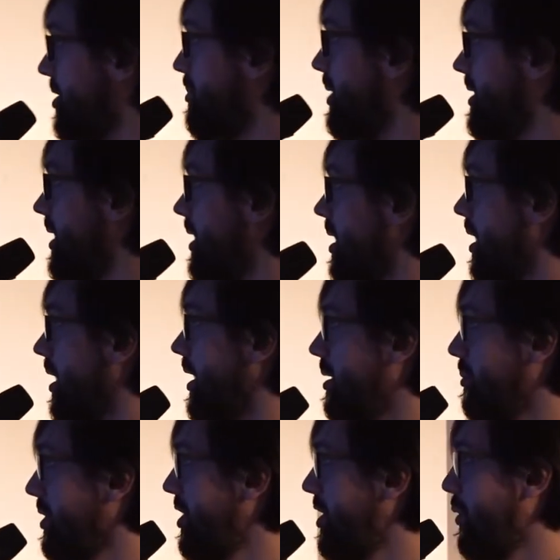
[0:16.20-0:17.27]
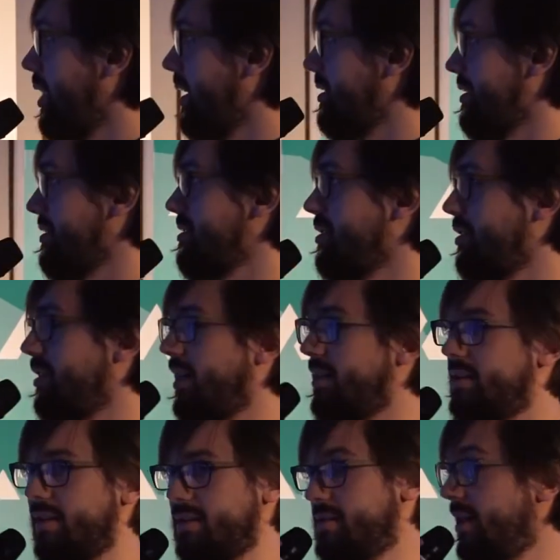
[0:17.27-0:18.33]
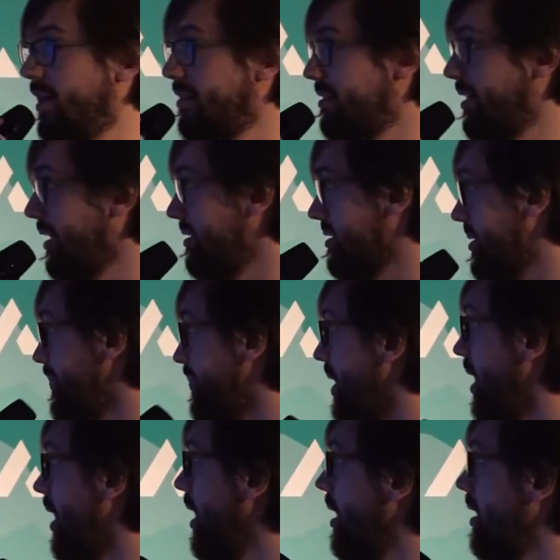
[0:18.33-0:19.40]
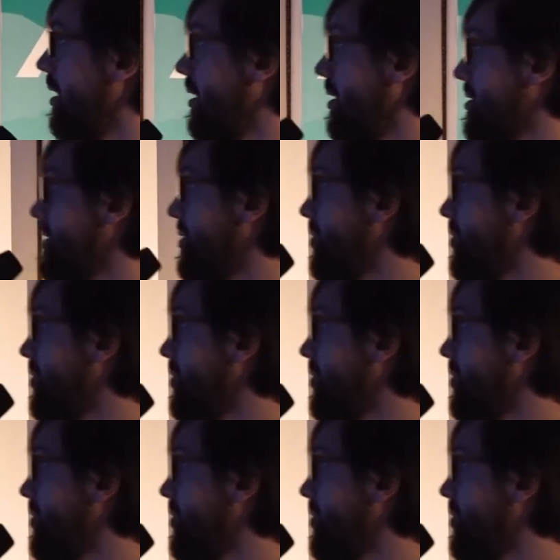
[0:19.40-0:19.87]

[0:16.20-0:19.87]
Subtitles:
Patelka, and I'm a QA tester at STX Next. So